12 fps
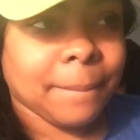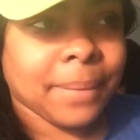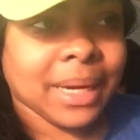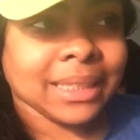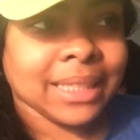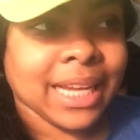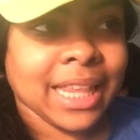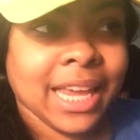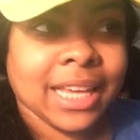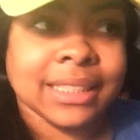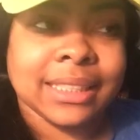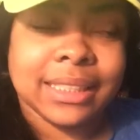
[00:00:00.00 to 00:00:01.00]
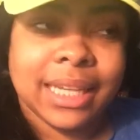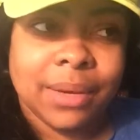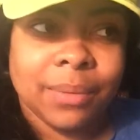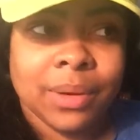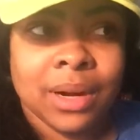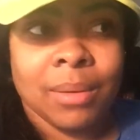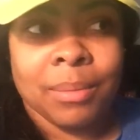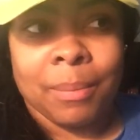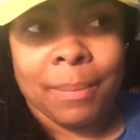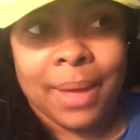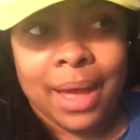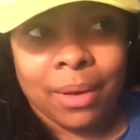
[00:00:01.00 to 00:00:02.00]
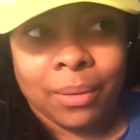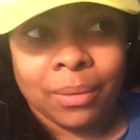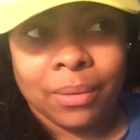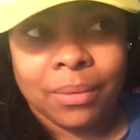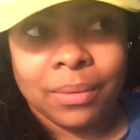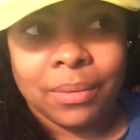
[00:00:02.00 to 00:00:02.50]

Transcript: but it's like they can see what I'm about